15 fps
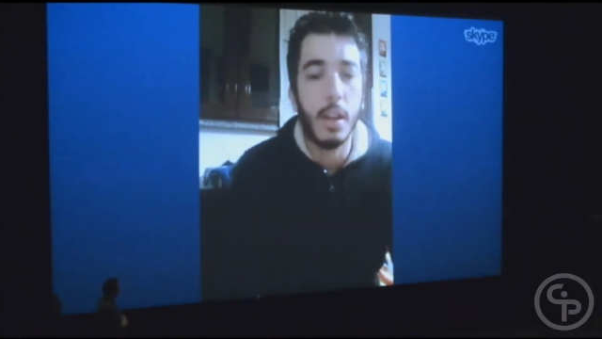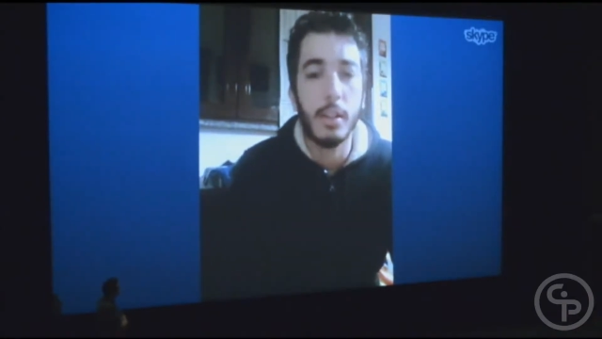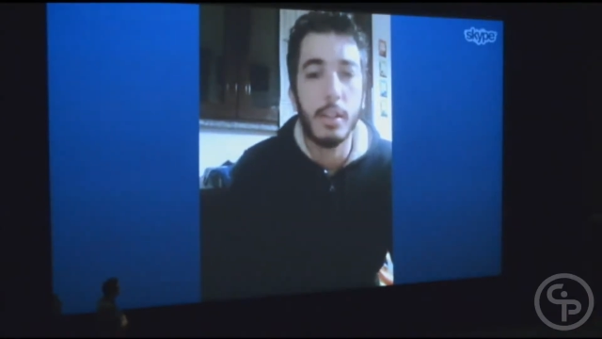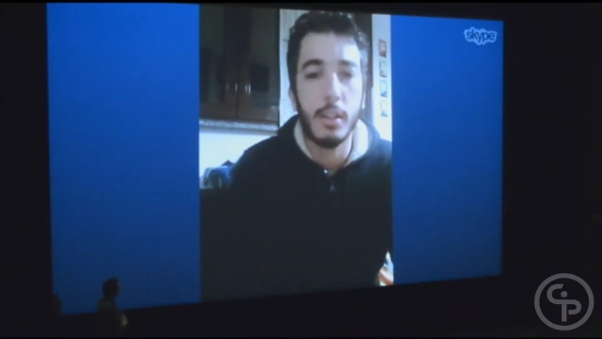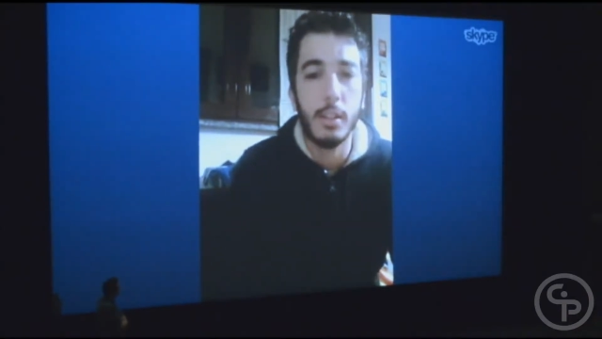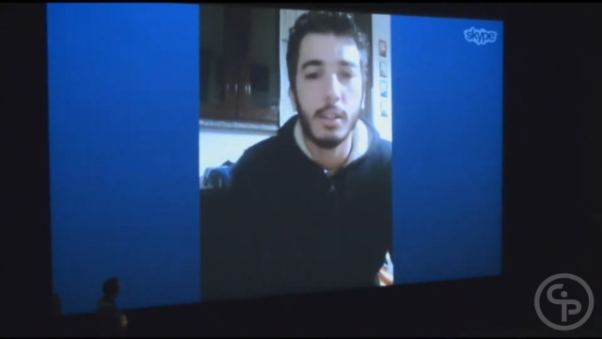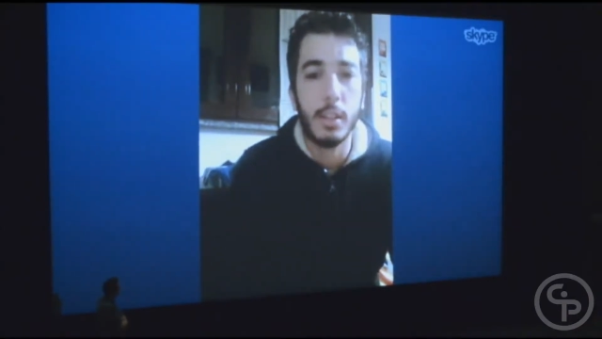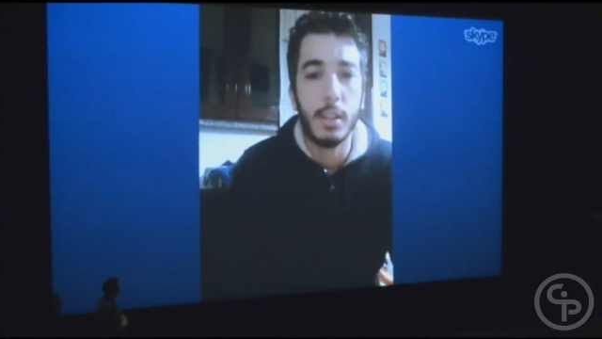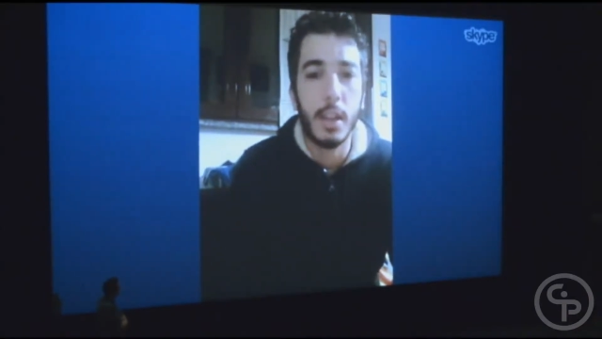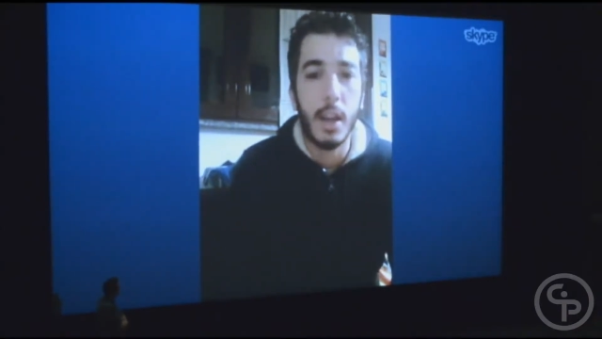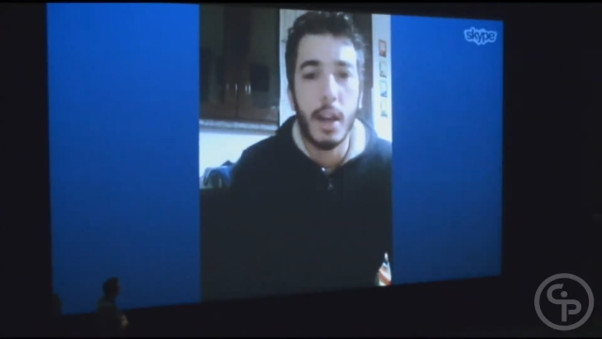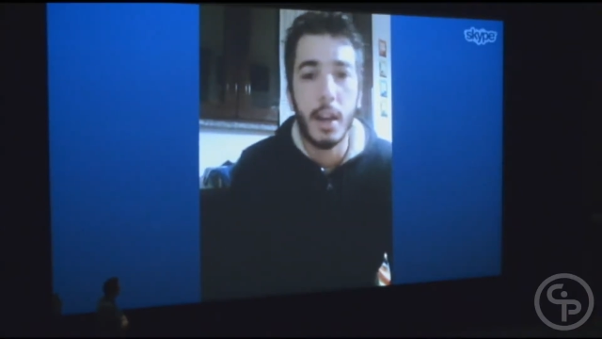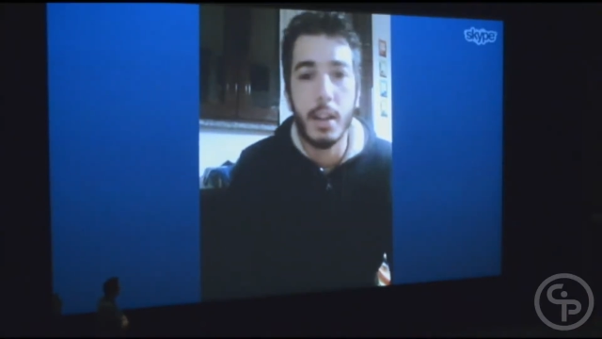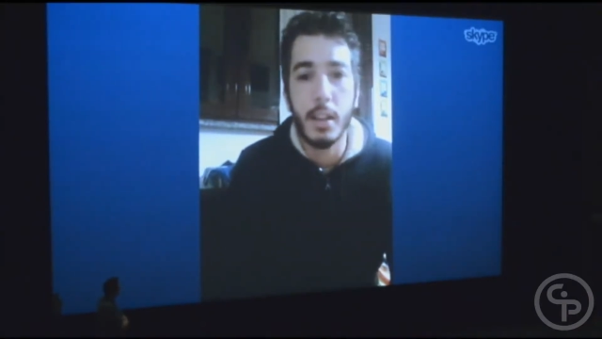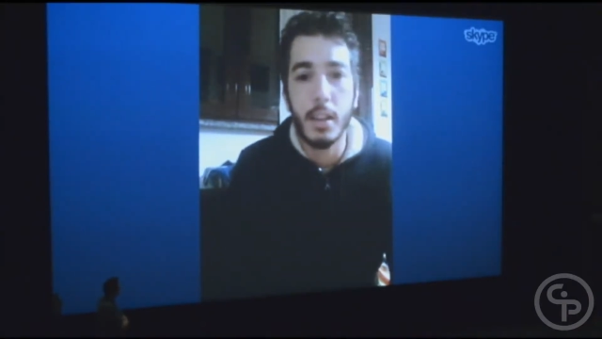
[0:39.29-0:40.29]
and the
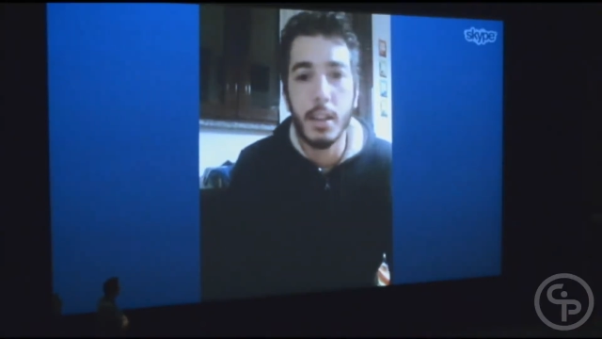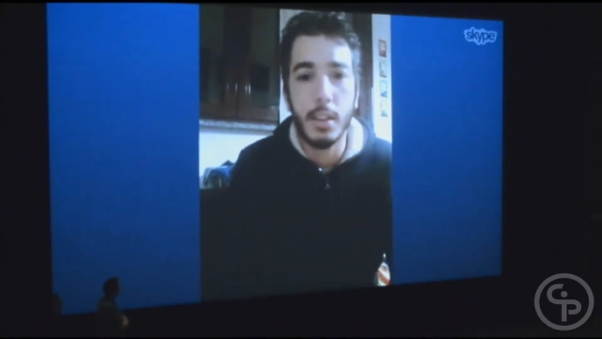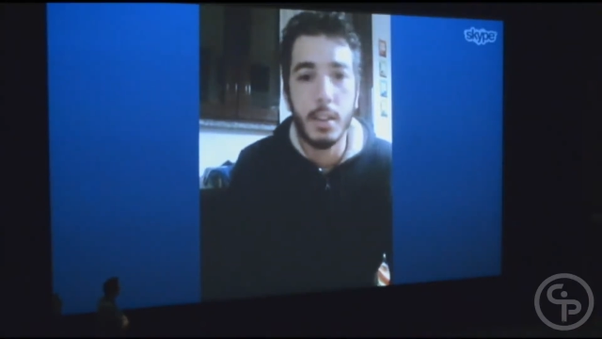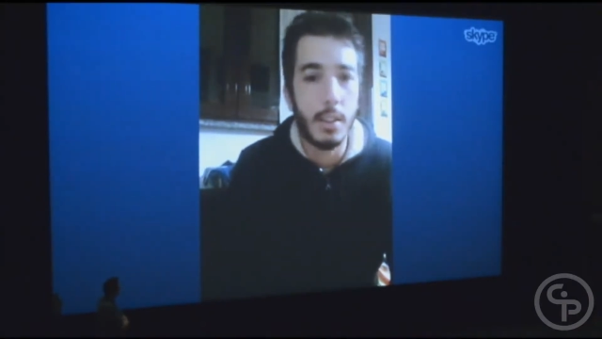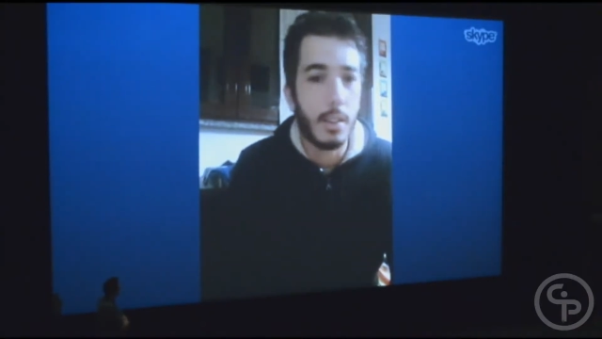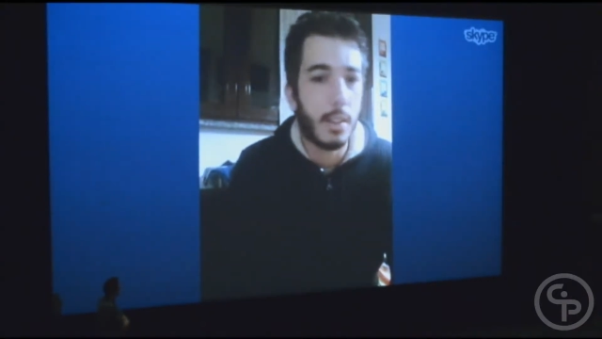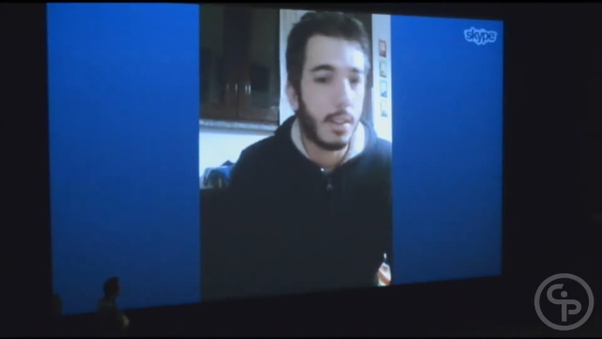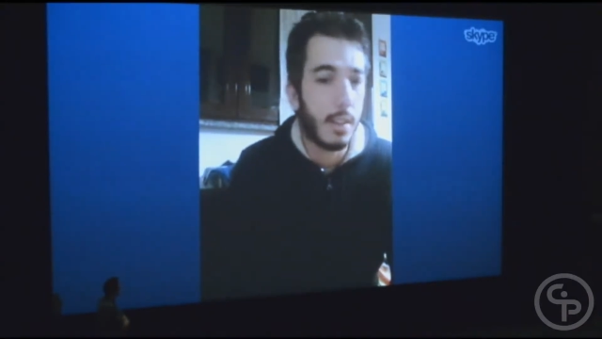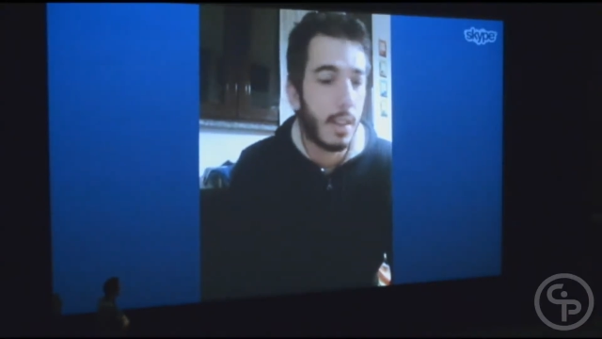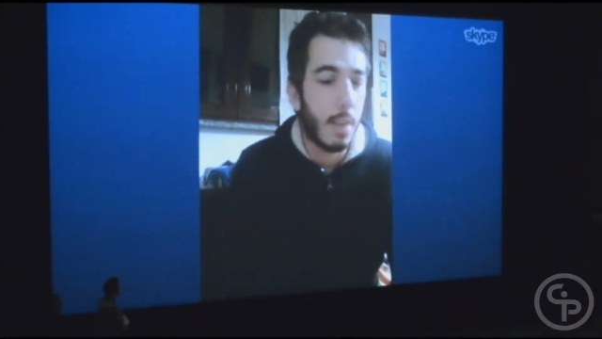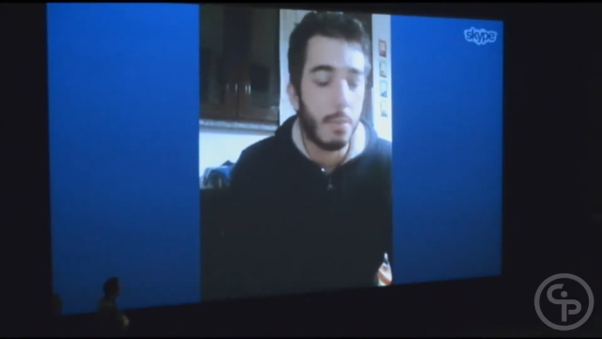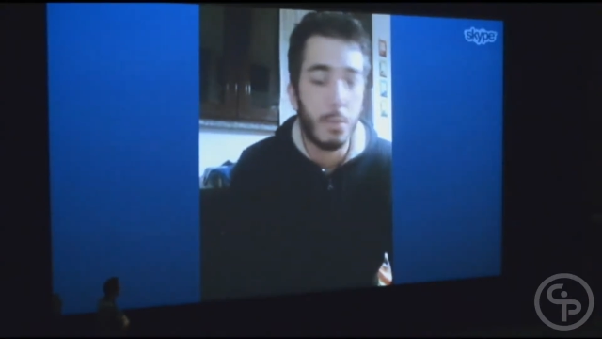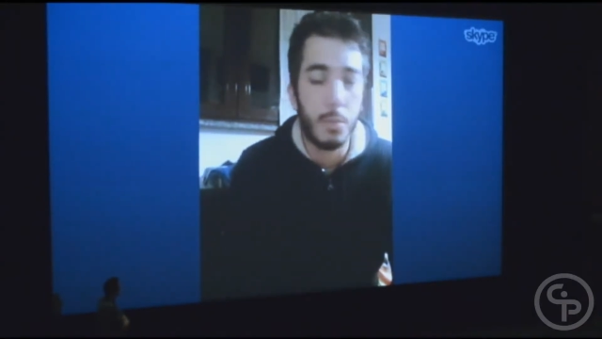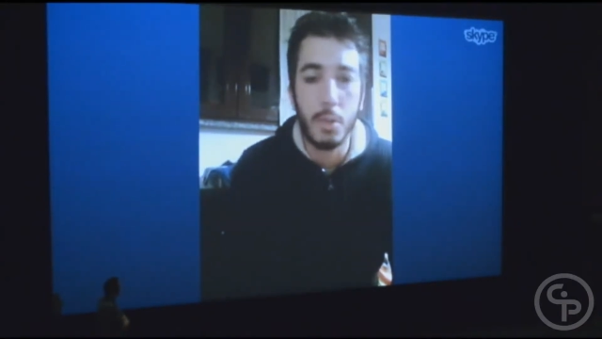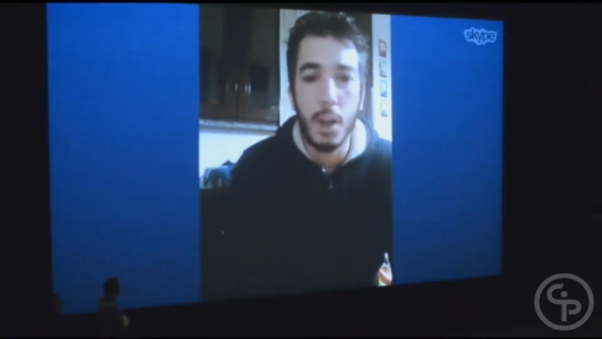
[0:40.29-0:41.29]
guy
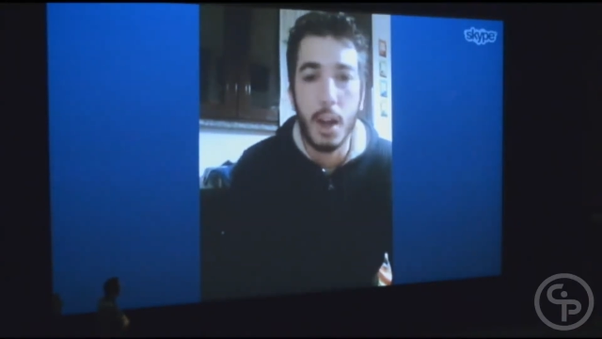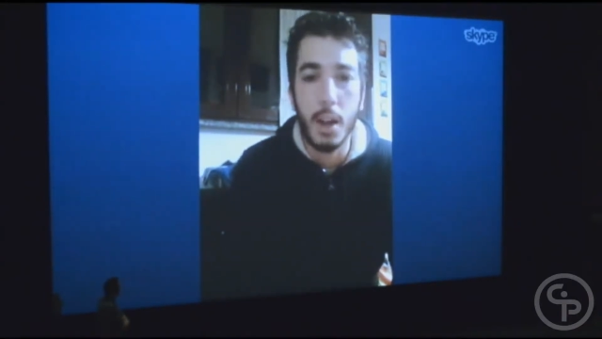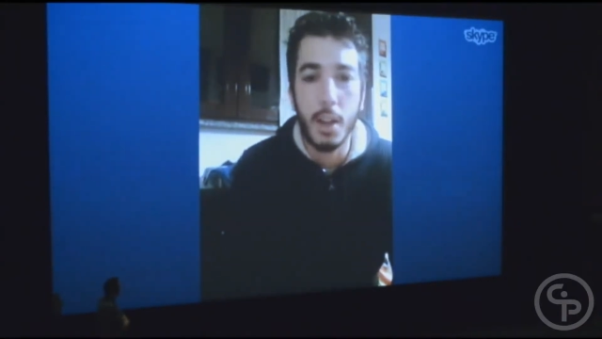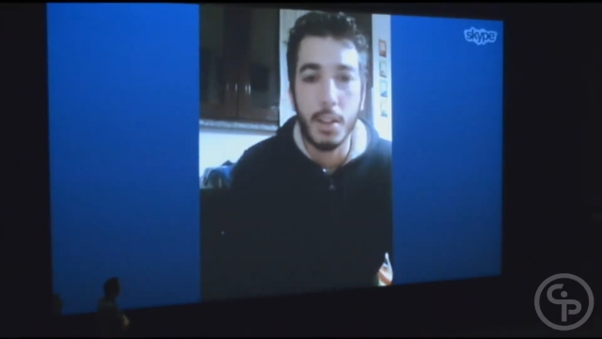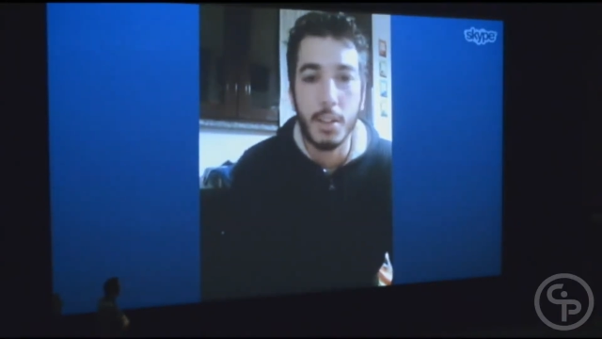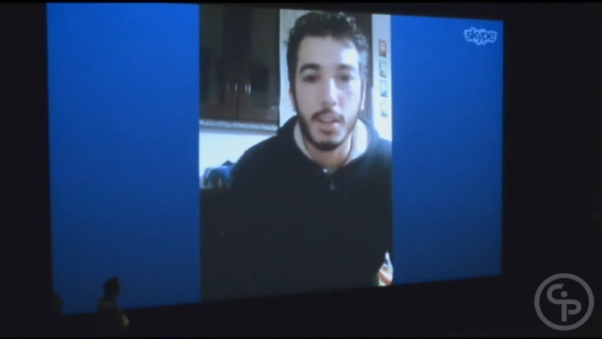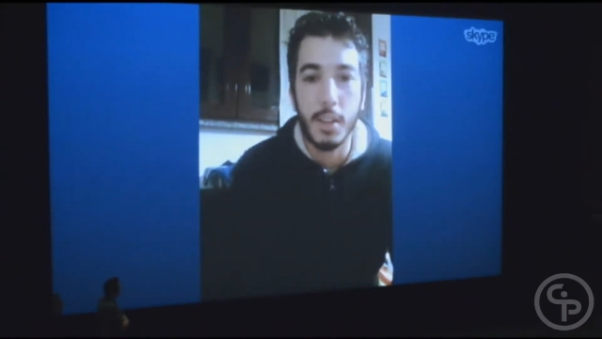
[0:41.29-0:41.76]
came to us